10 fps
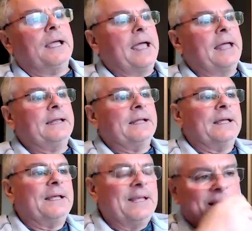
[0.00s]
and
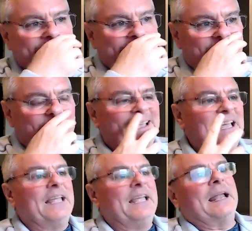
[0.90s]
he
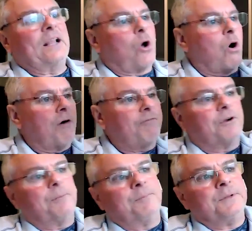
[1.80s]
got a call
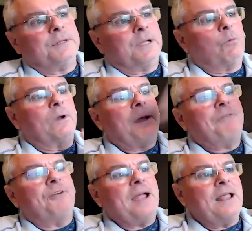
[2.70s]
from one of my
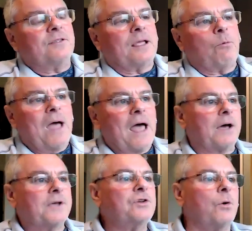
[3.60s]
friends.
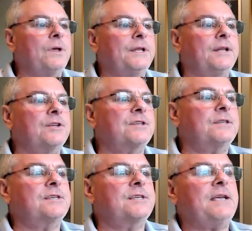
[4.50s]
Wow, I saw what you did at
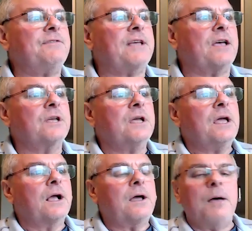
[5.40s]
Steve's house.
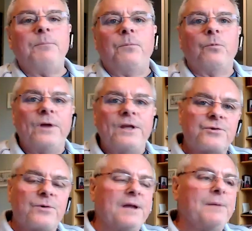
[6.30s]
Come
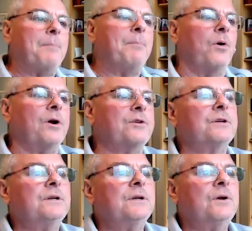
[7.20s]
rescreen my
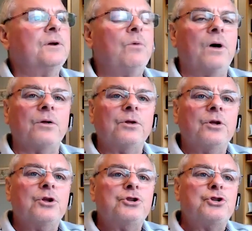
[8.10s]
porch. Well,
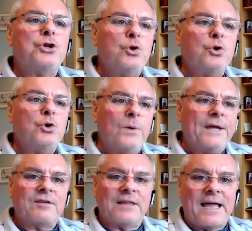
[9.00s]
2
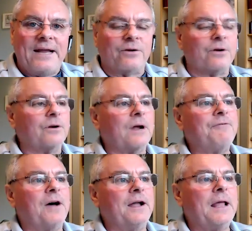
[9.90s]
weeks later, I
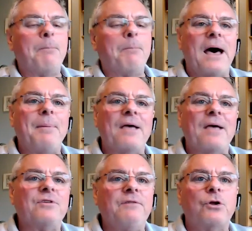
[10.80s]
find out Bob
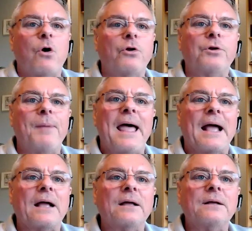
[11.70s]
hasn't even called her back.